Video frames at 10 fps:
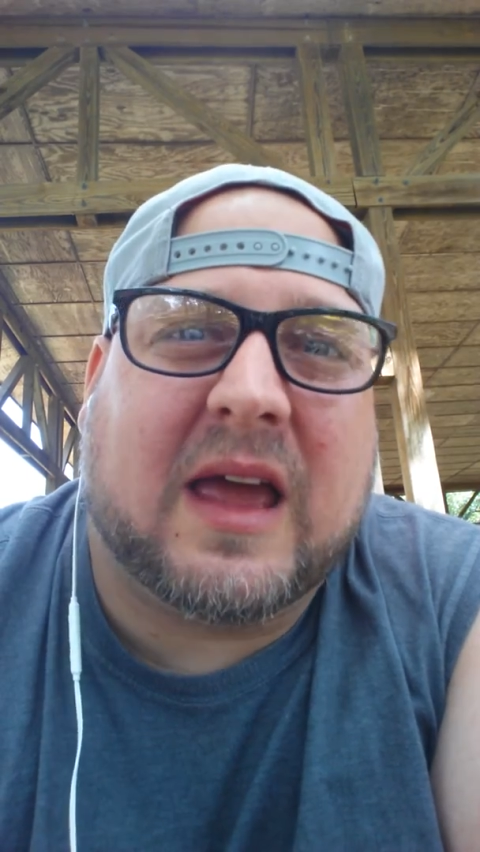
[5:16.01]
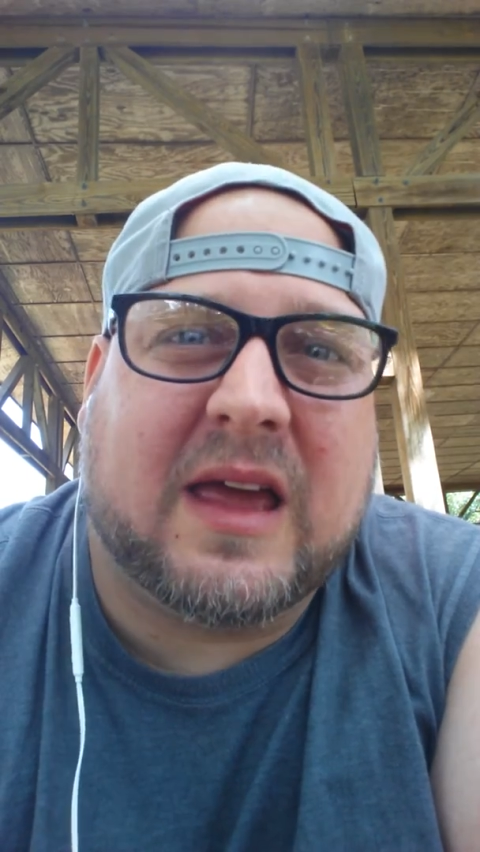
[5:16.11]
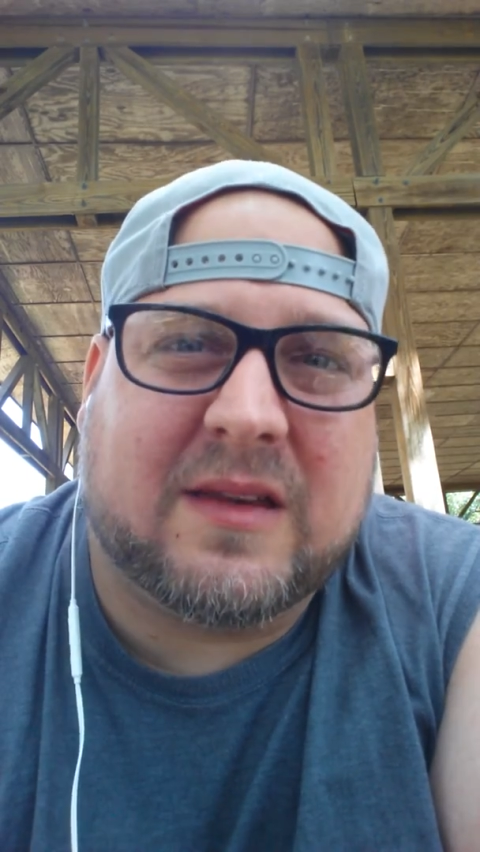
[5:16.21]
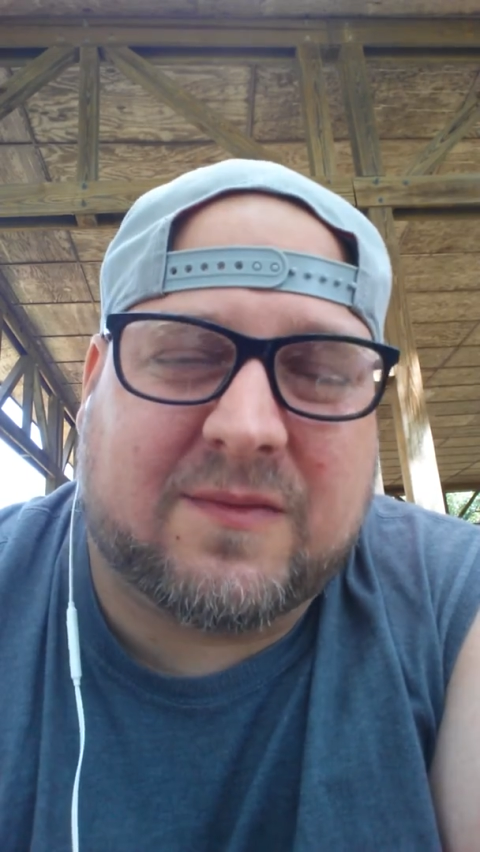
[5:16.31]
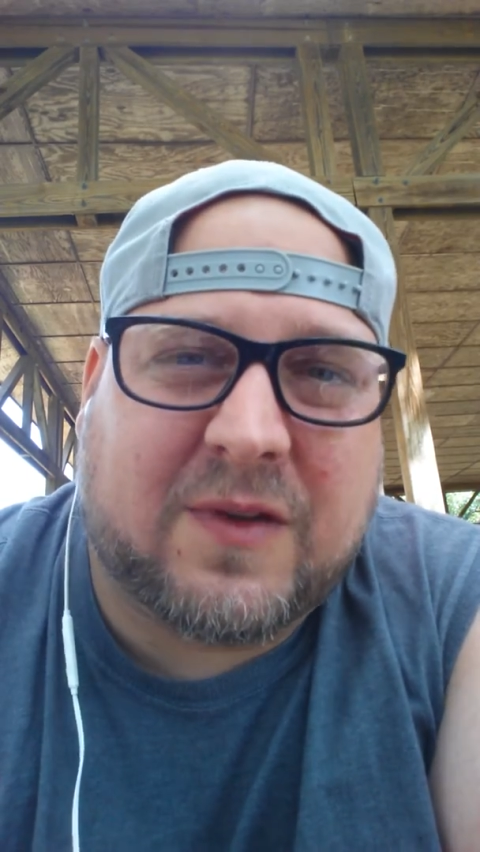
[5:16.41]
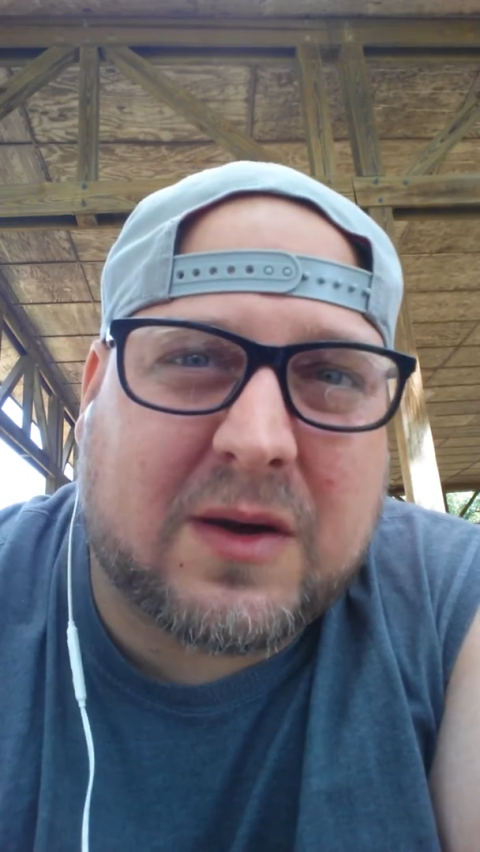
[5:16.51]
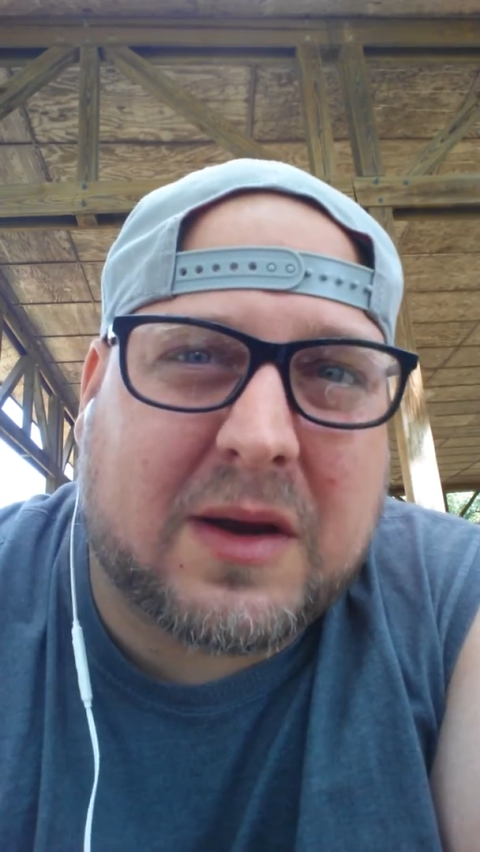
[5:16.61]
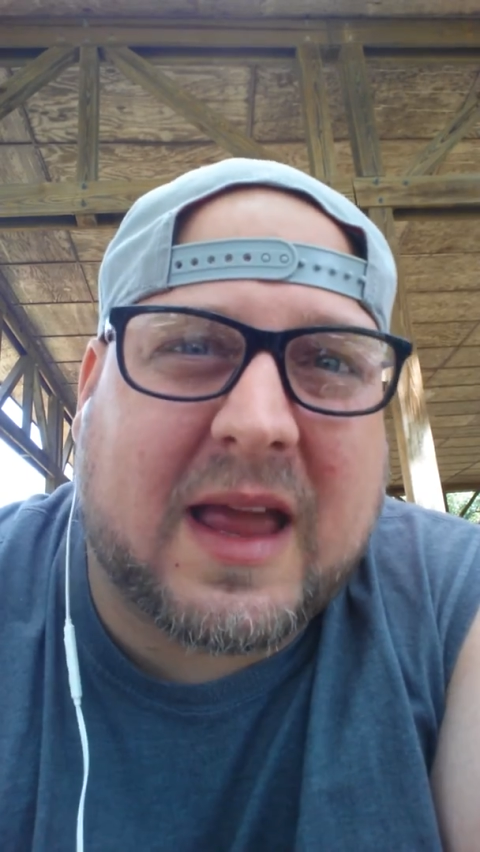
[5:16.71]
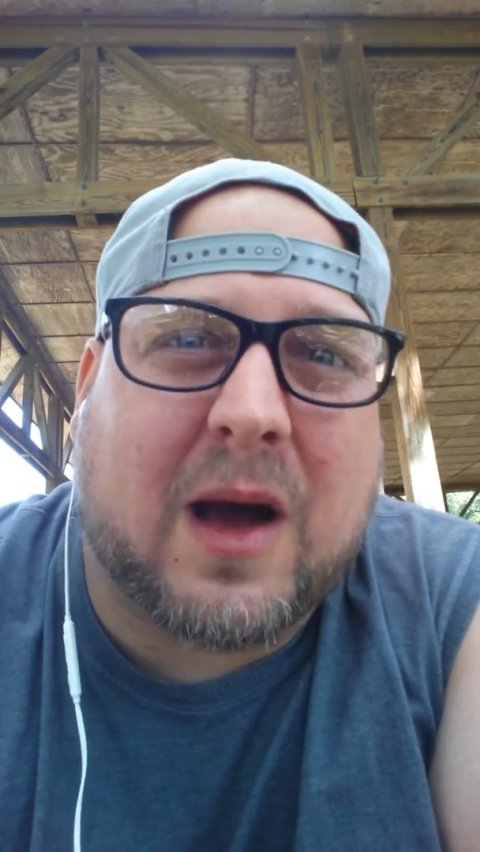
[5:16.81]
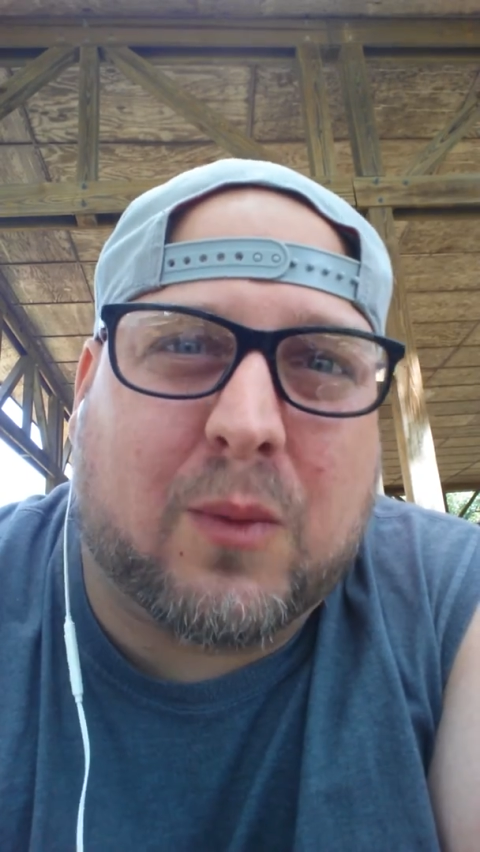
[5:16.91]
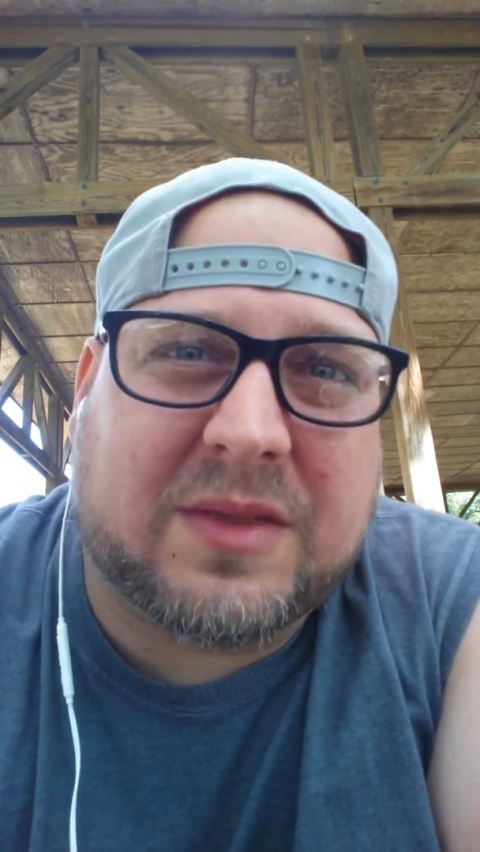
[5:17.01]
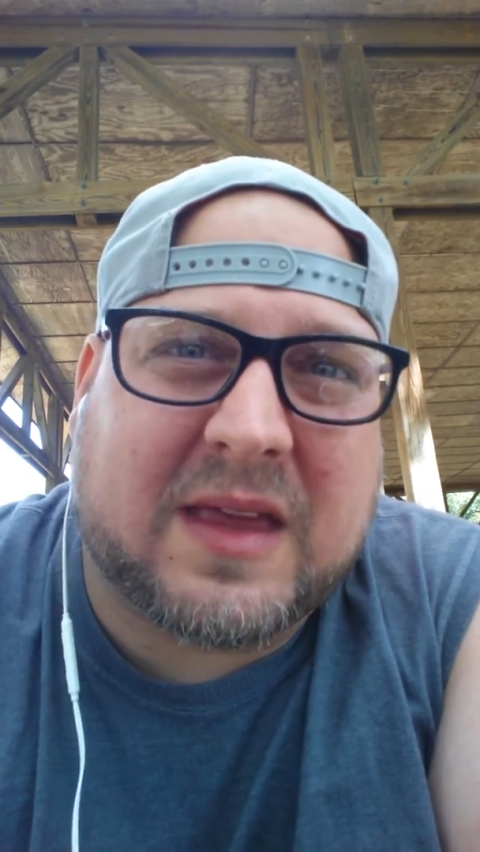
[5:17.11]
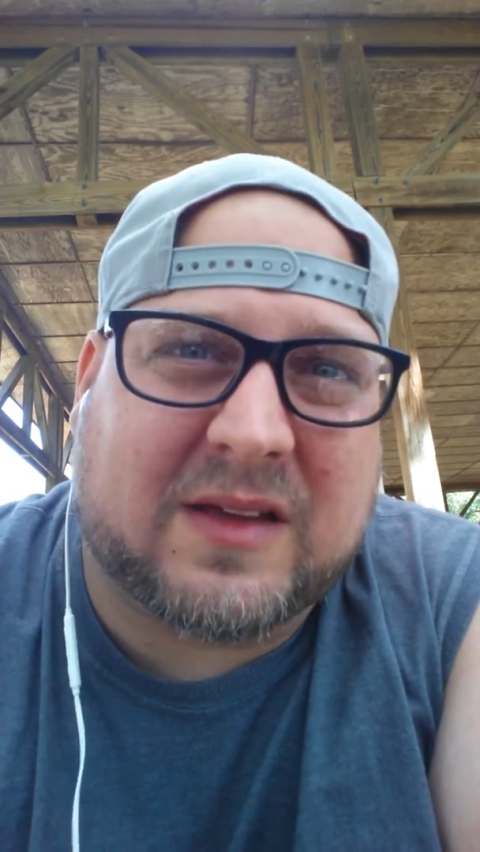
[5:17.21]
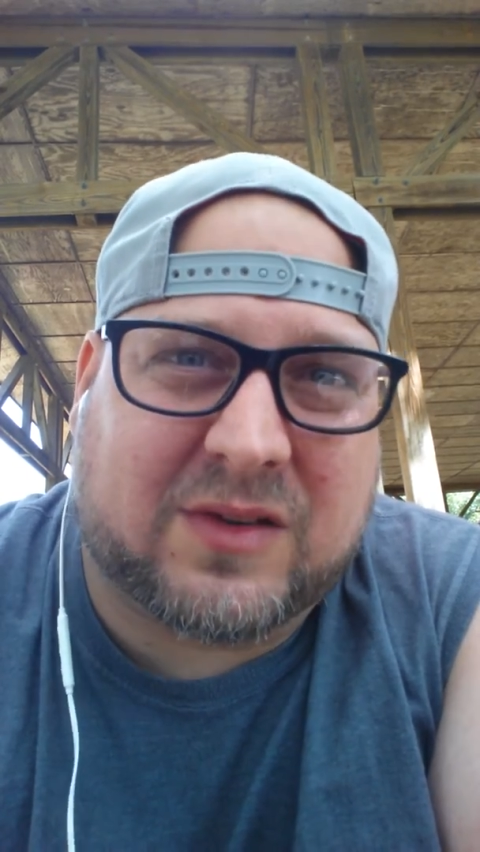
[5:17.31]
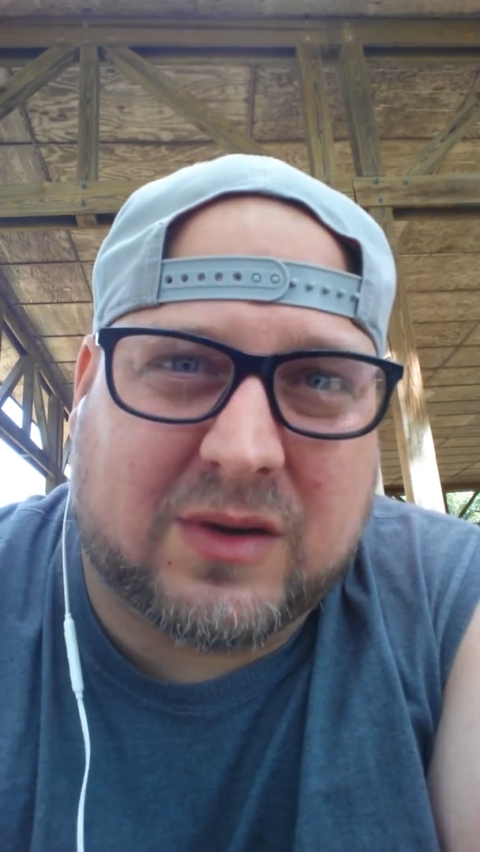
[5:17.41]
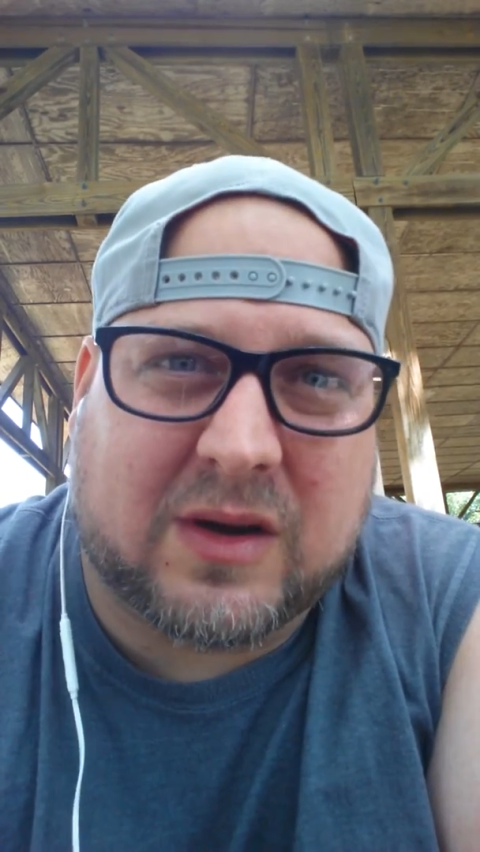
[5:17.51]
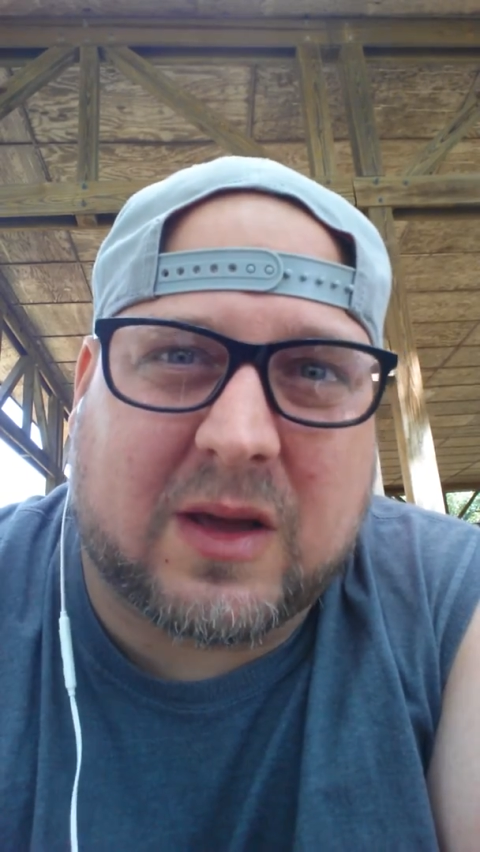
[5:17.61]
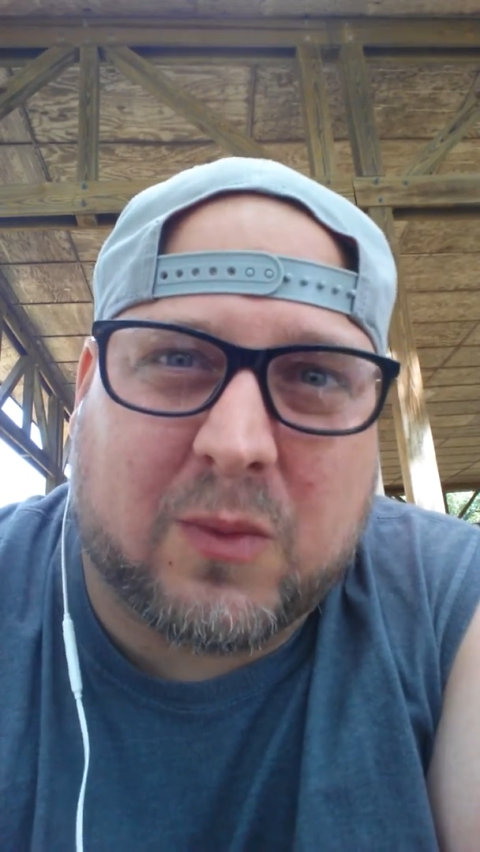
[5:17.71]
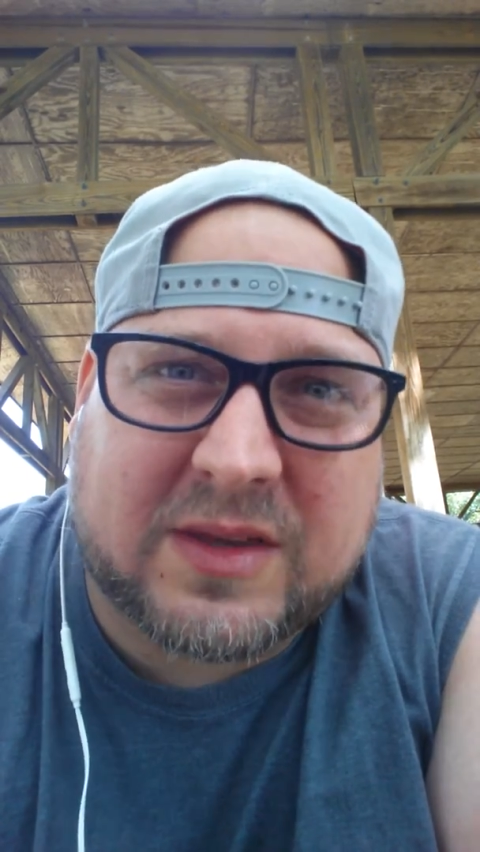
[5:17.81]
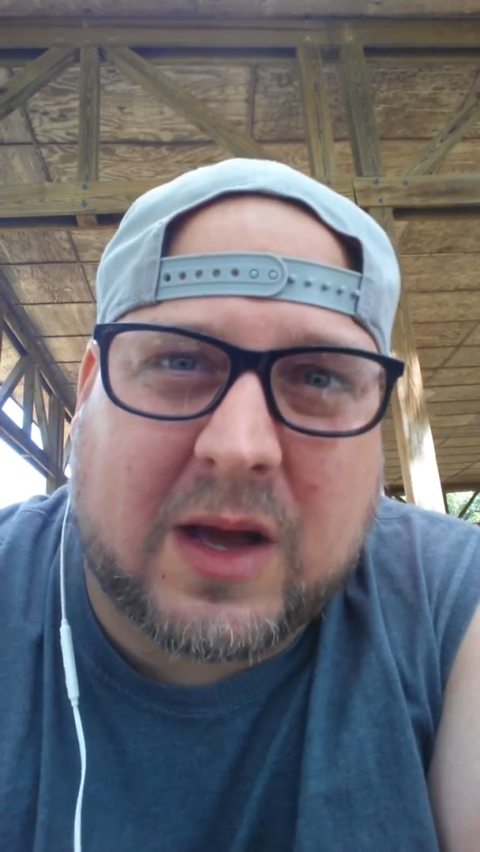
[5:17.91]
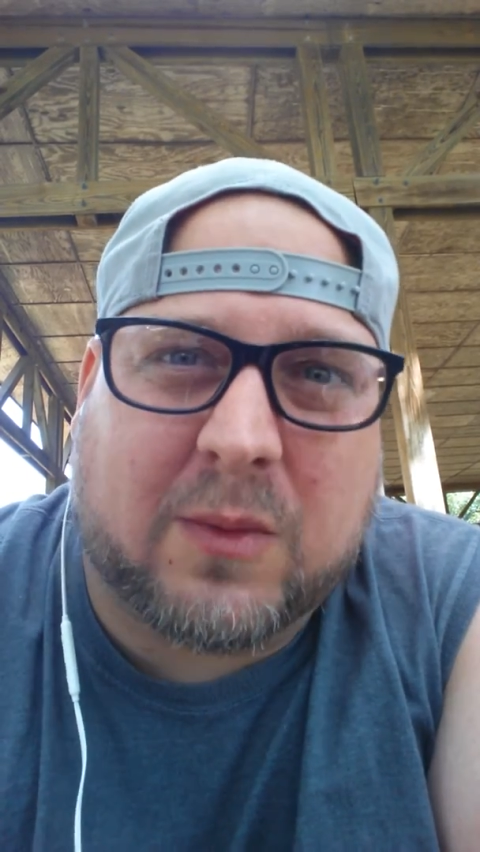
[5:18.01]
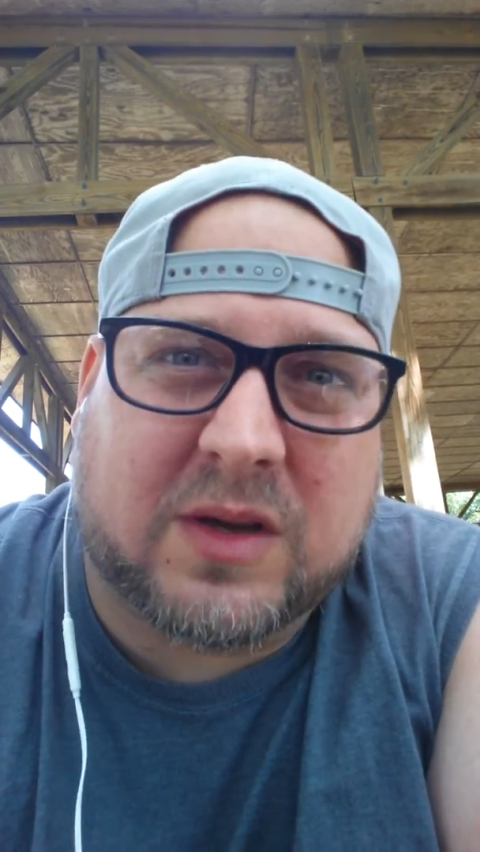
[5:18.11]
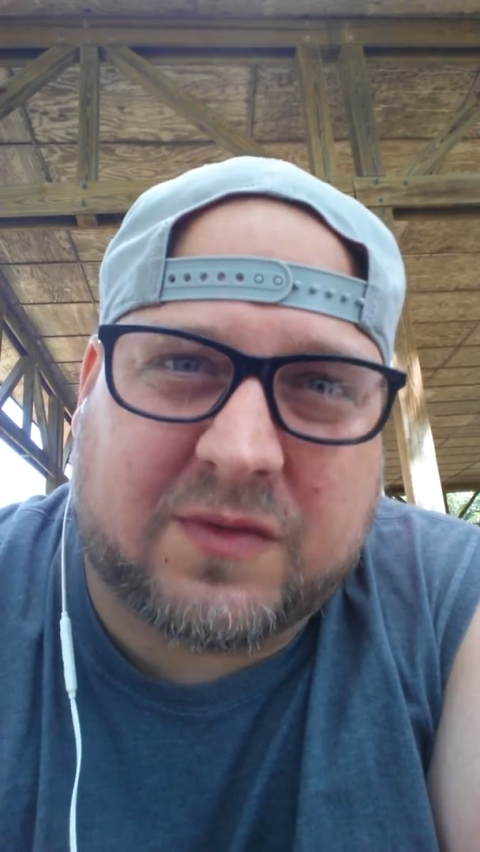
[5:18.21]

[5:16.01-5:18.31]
and figuring out what that took and what that was